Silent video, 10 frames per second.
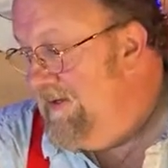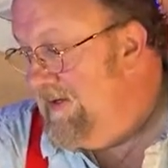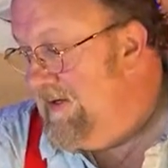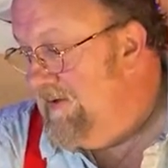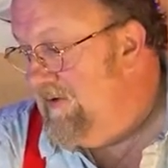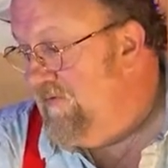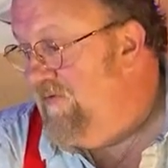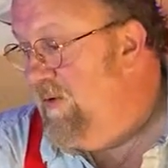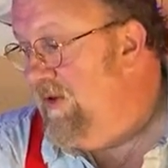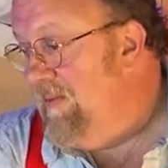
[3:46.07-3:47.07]
Uh, there's a
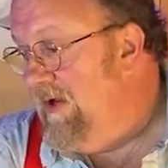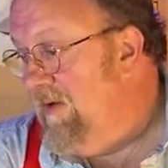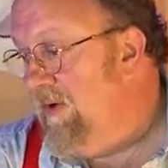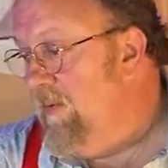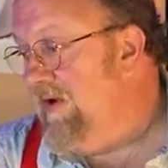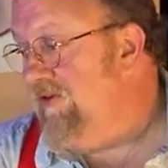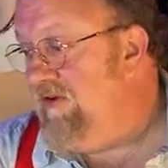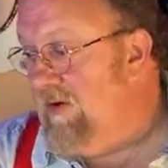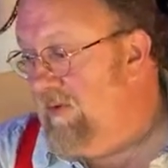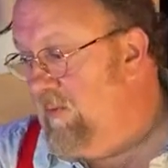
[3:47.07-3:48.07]
few of them here, but I want to
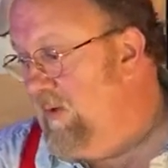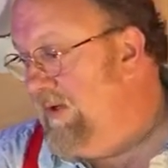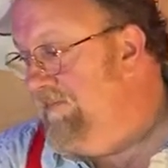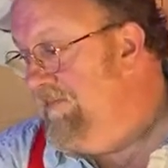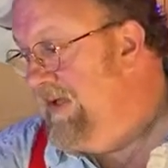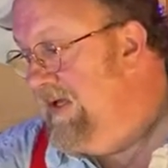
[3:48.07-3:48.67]
start with one